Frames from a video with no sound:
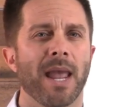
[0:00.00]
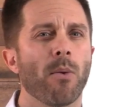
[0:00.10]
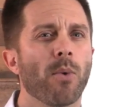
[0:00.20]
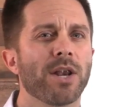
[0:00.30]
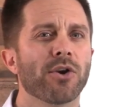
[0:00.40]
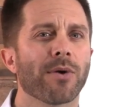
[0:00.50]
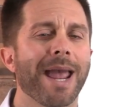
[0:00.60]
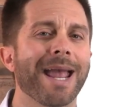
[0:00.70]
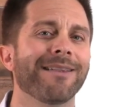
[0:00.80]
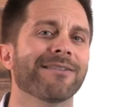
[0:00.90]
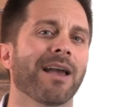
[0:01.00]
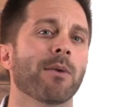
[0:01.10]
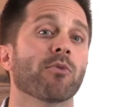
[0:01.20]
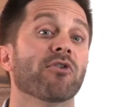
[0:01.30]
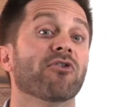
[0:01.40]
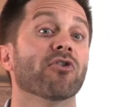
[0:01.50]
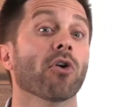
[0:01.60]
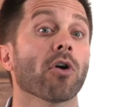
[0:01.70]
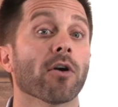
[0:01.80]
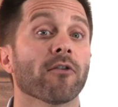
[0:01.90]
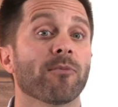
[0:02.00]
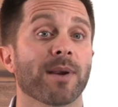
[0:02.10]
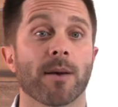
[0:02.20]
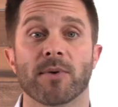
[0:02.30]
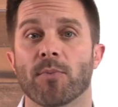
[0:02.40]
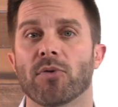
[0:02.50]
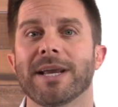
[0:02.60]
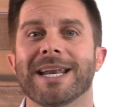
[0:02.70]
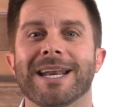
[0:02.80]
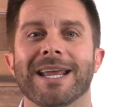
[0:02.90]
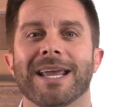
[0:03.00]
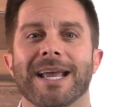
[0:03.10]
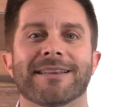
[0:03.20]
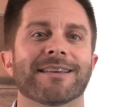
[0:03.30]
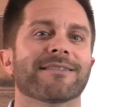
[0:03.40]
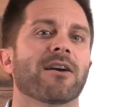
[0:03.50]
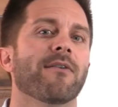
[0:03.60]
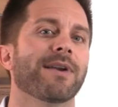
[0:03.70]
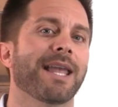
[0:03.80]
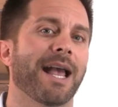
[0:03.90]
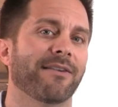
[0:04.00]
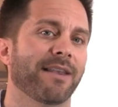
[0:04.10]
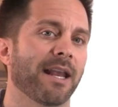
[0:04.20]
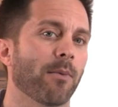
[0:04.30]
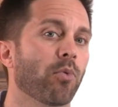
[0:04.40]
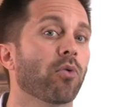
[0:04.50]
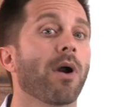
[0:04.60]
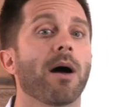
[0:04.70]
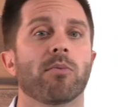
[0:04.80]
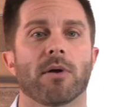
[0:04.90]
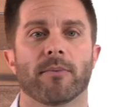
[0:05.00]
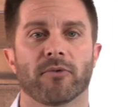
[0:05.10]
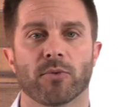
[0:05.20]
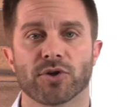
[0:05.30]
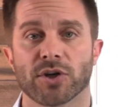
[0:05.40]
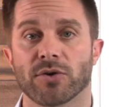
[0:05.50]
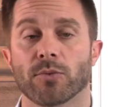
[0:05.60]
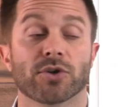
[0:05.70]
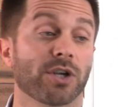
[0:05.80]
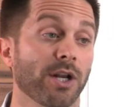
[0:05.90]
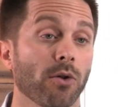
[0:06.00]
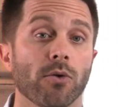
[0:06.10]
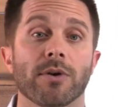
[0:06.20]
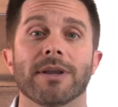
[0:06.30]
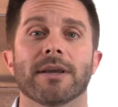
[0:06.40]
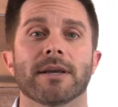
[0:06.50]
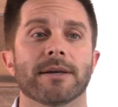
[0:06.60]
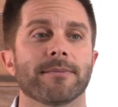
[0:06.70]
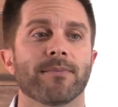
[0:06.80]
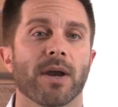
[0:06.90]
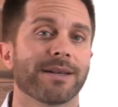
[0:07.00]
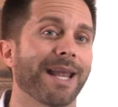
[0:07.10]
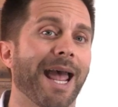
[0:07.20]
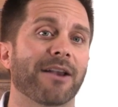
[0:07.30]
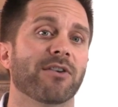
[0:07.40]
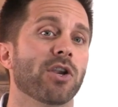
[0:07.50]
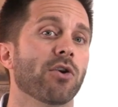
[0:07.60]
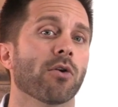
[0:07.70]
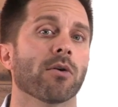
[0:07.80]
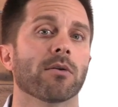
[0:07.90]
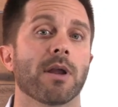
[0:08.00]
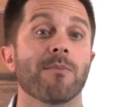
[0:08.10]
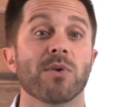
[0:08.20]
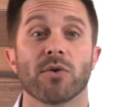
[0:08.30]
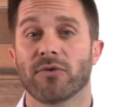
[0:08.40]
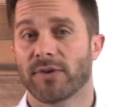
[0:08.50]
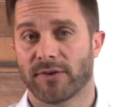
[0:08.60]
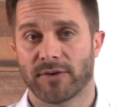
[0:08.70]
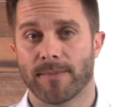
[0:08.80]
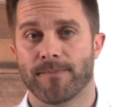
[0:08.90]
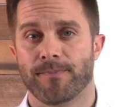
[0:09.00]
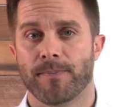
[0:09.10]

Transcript: And when your enzyme reserves become depleted, it sets off a cascade of problems, which, which can include uh, taxing your immune system.